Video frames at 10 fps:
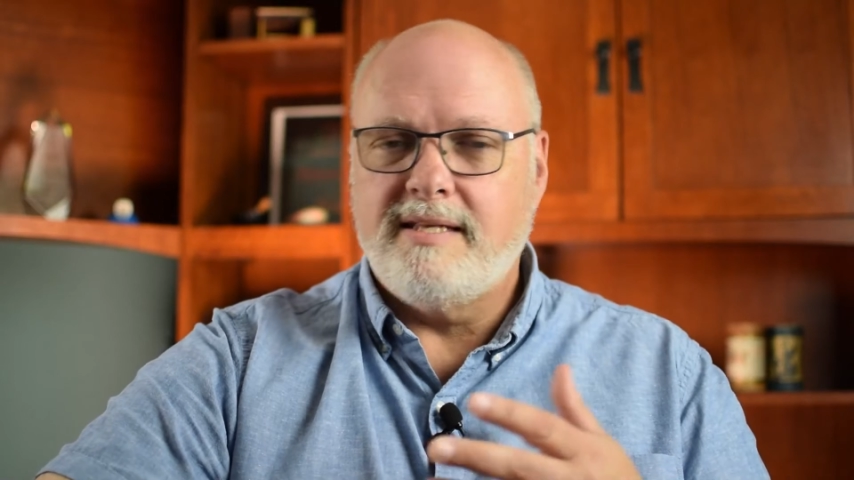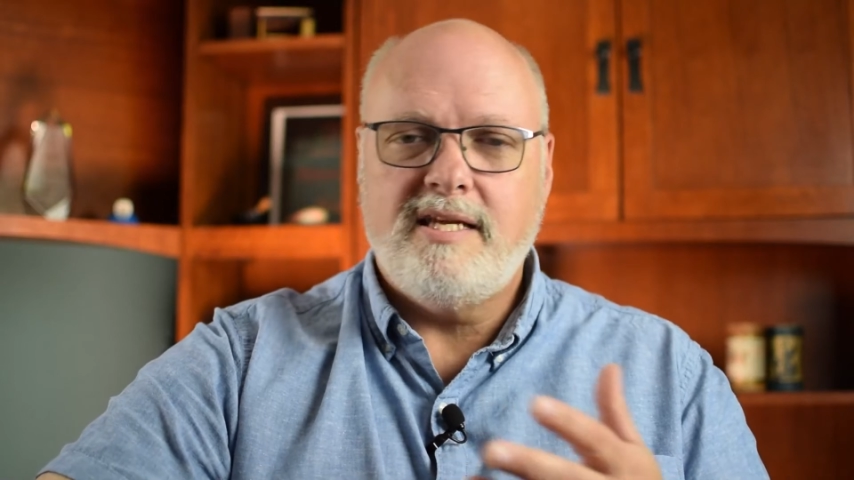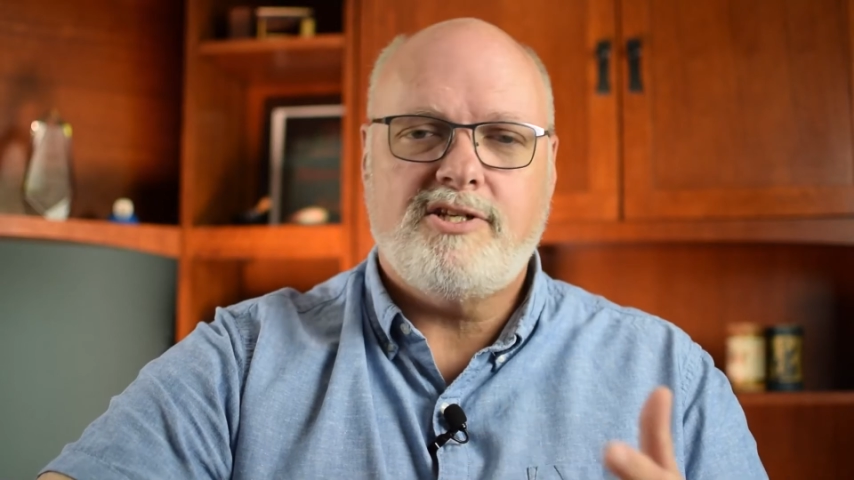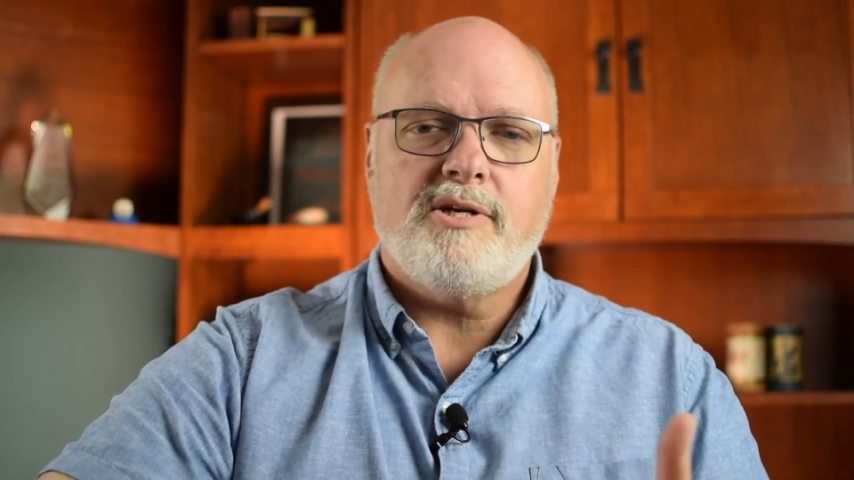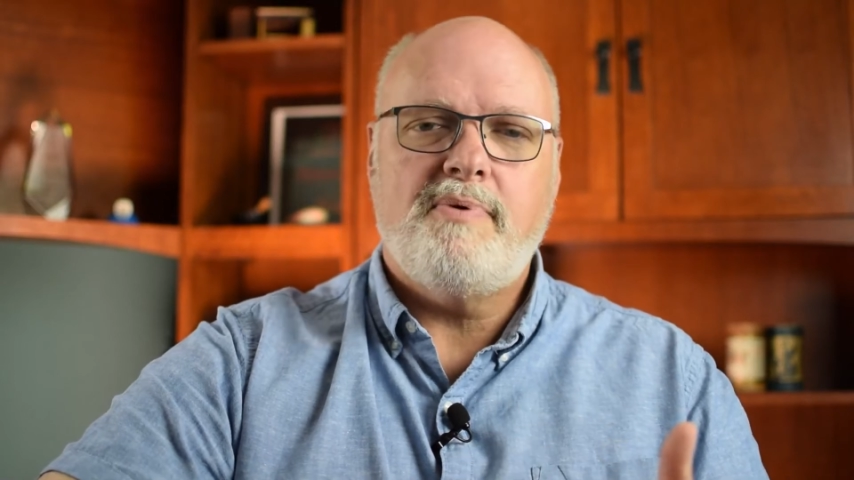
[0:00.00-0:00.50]

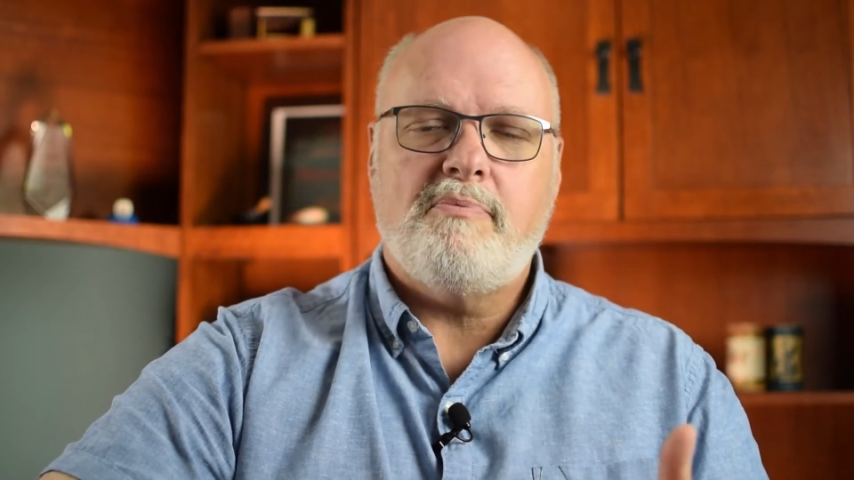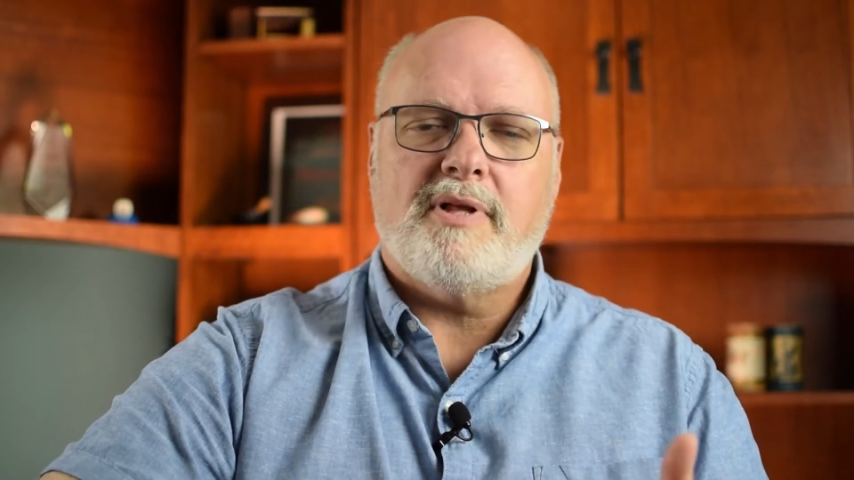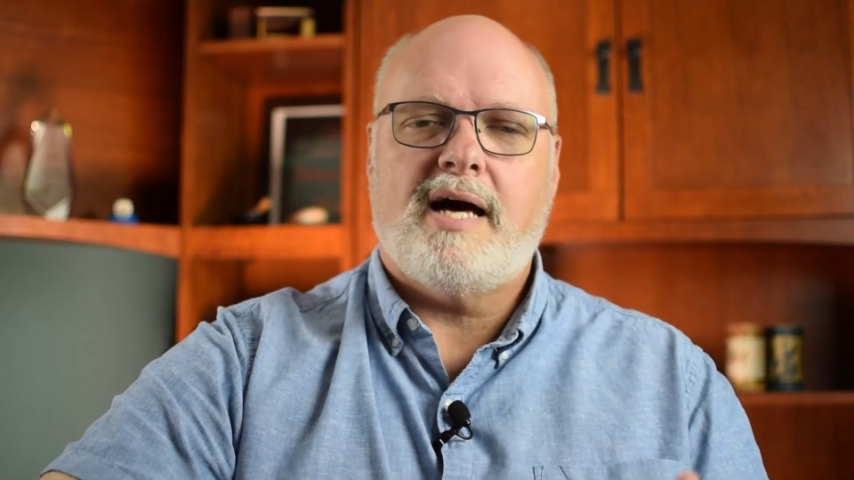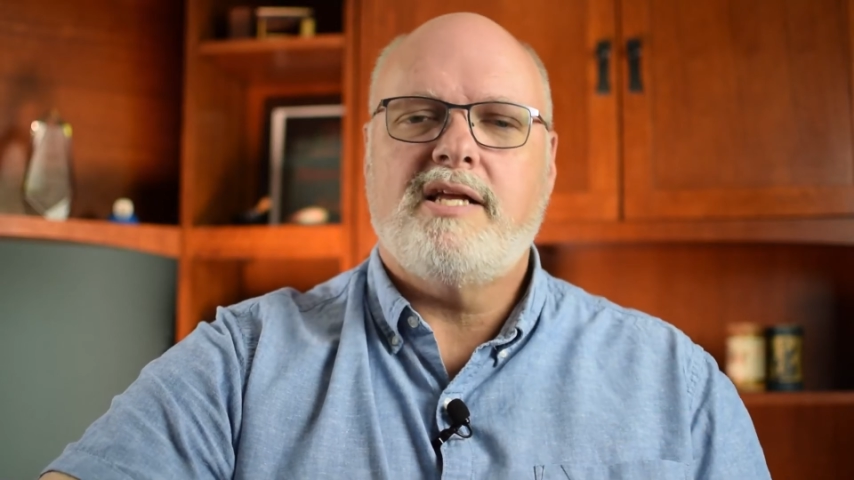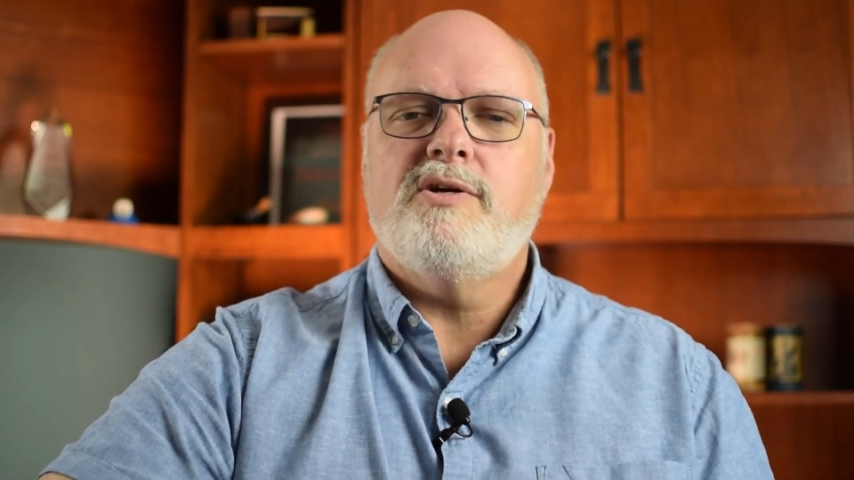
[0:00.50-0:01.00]
teaching people
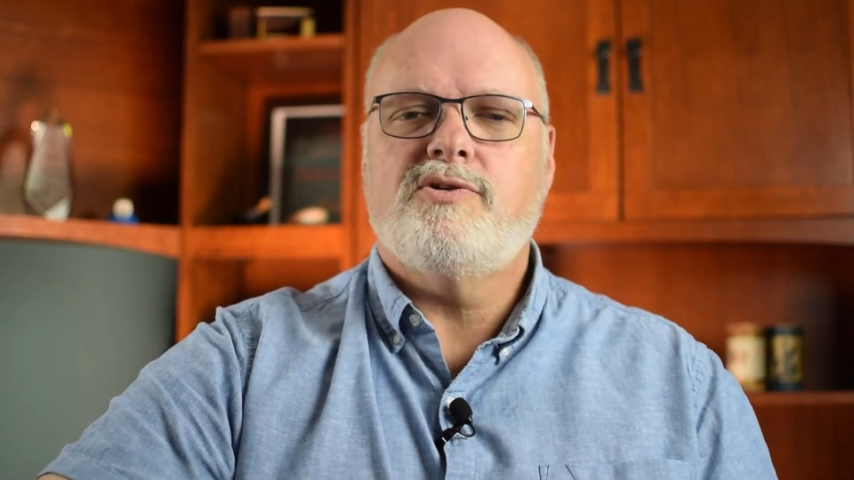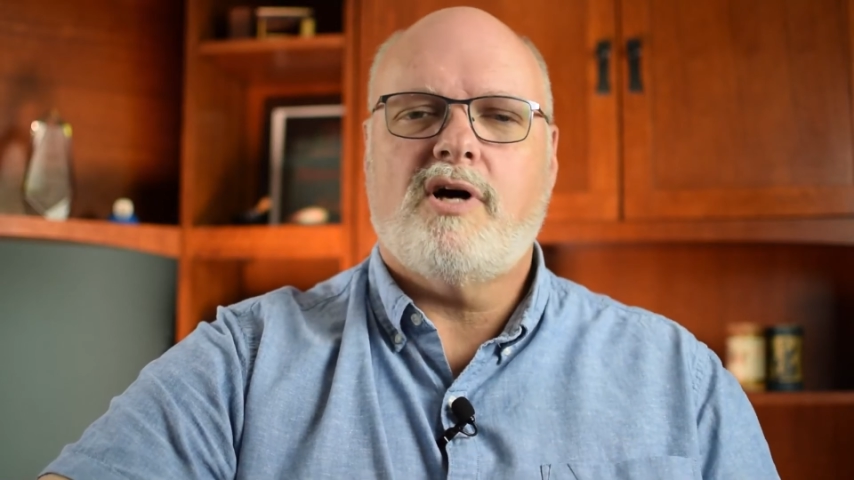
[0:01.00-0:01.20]
how to use